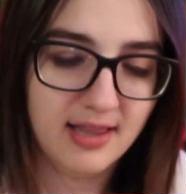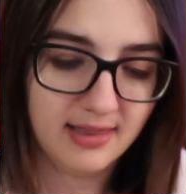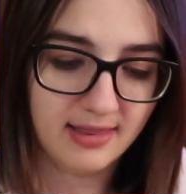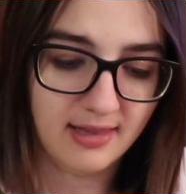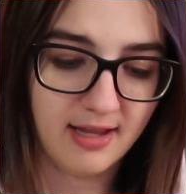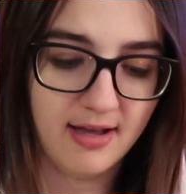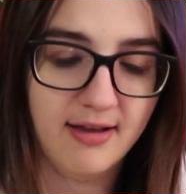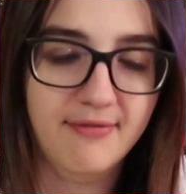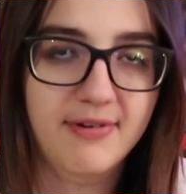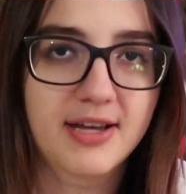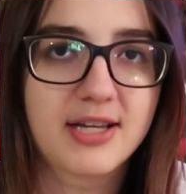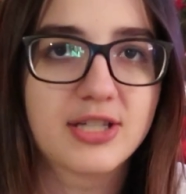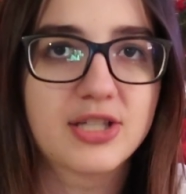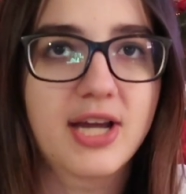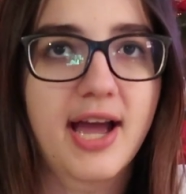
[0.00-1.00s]
Love
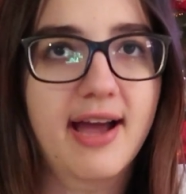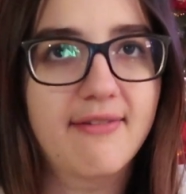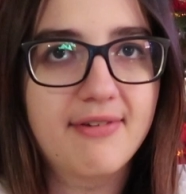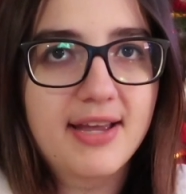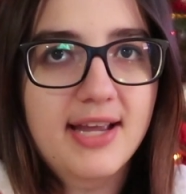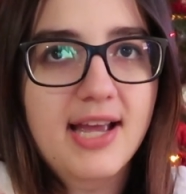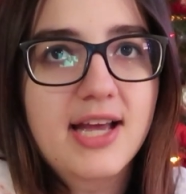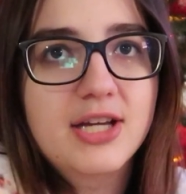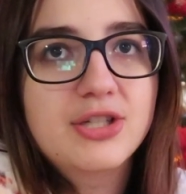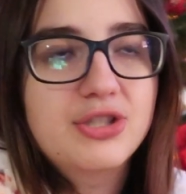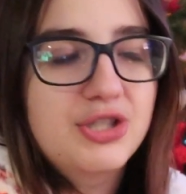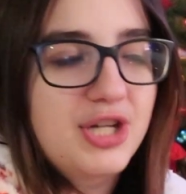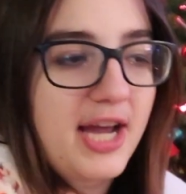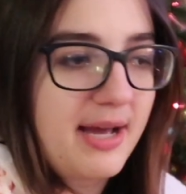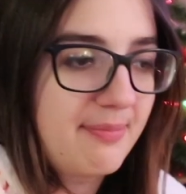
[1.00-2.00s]
having
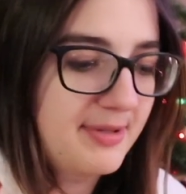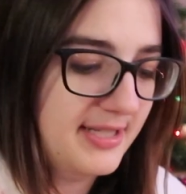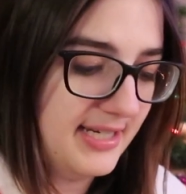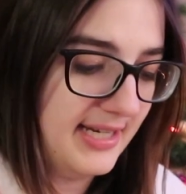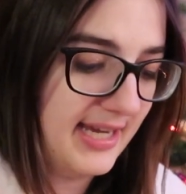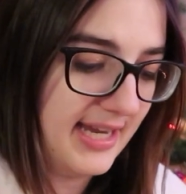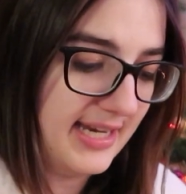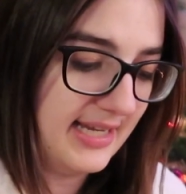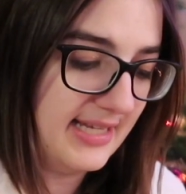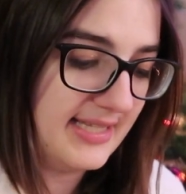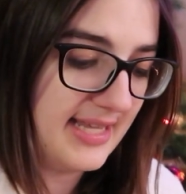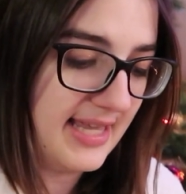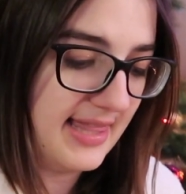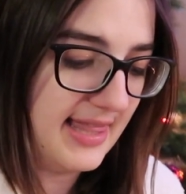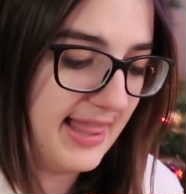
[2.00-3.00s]
chapstick, it is
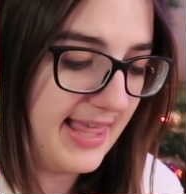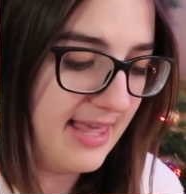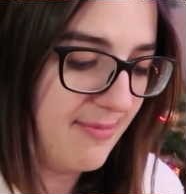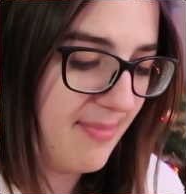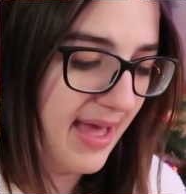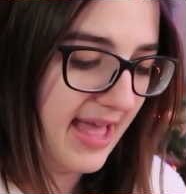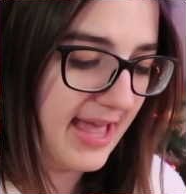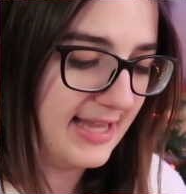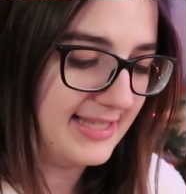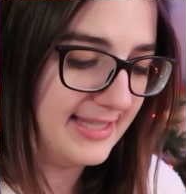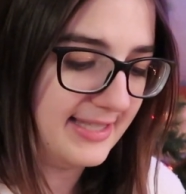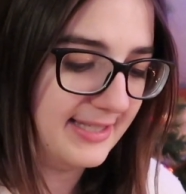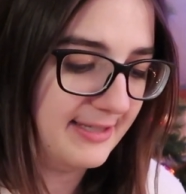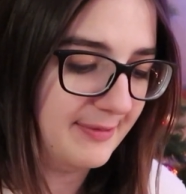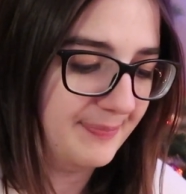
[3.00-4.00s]
the
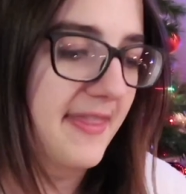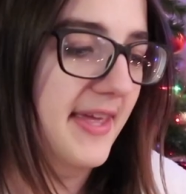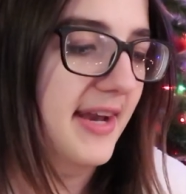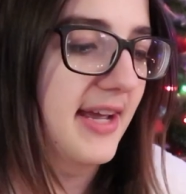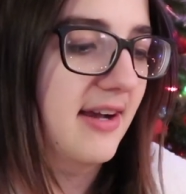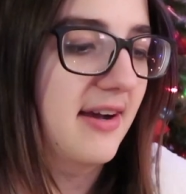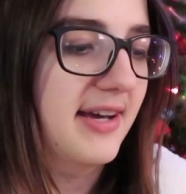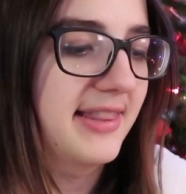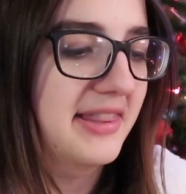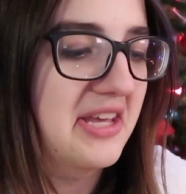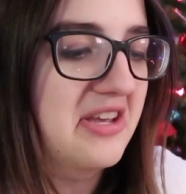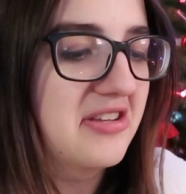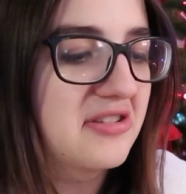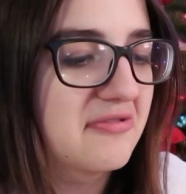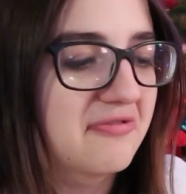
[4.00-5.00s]
best. And then I got
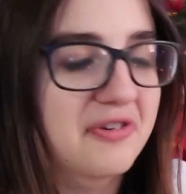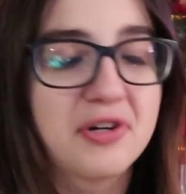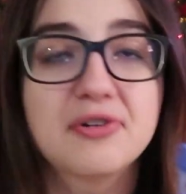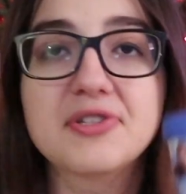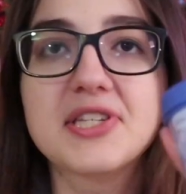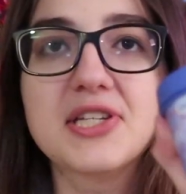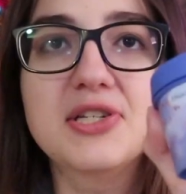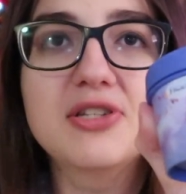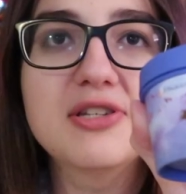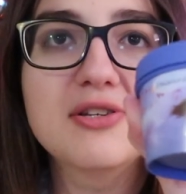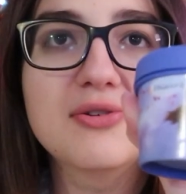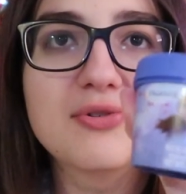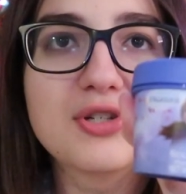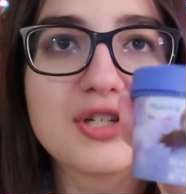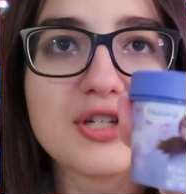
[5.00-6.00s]
this Frozen
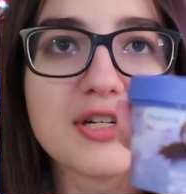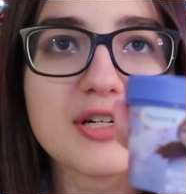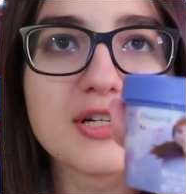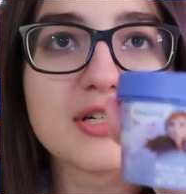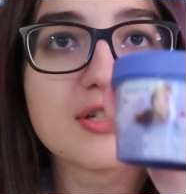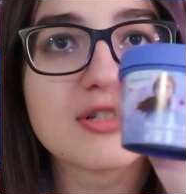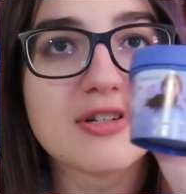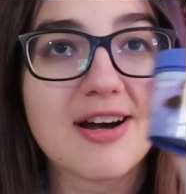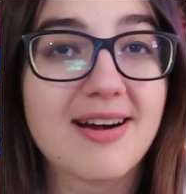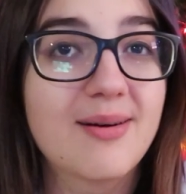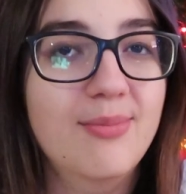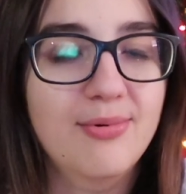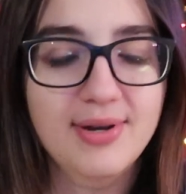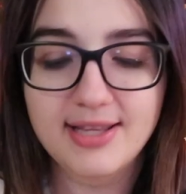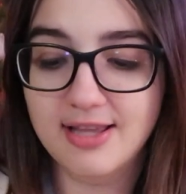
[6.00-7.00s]
2 sugar
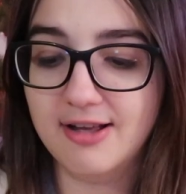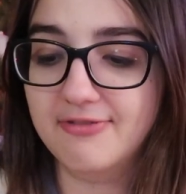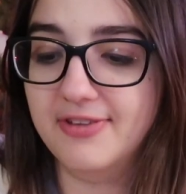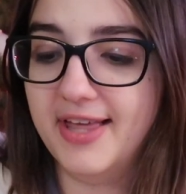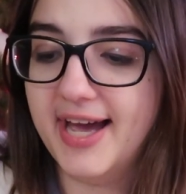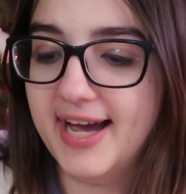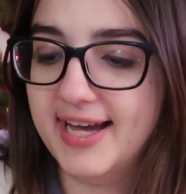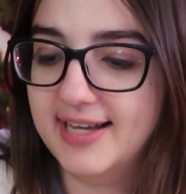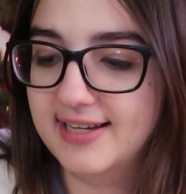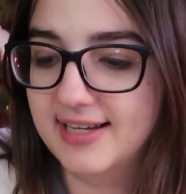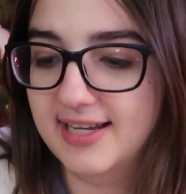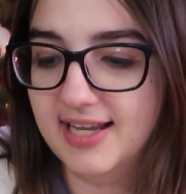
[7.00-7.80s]
scrub, we love that.